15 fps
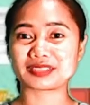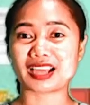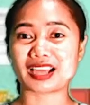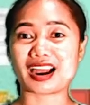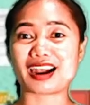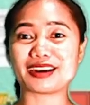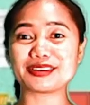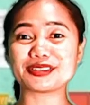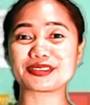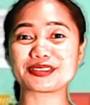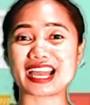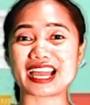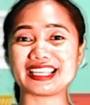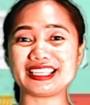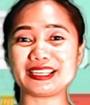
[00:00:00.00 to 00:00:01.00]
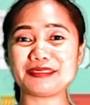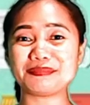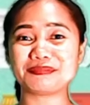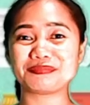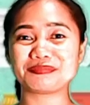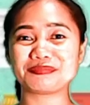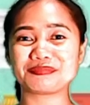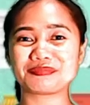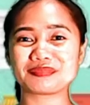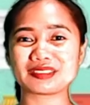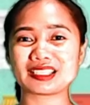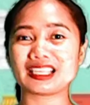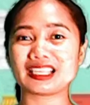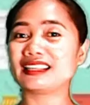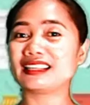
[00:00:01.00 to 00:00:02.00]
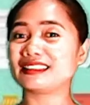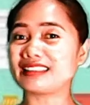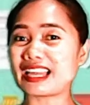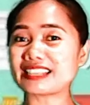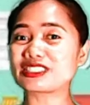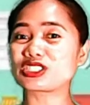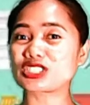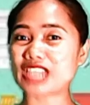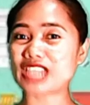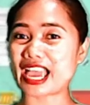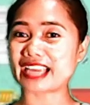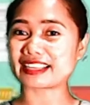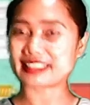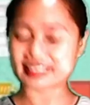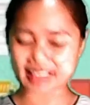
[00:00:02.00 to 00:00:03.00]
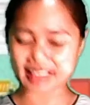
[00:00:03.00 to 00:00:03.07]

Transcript: Are you ready? Let's check the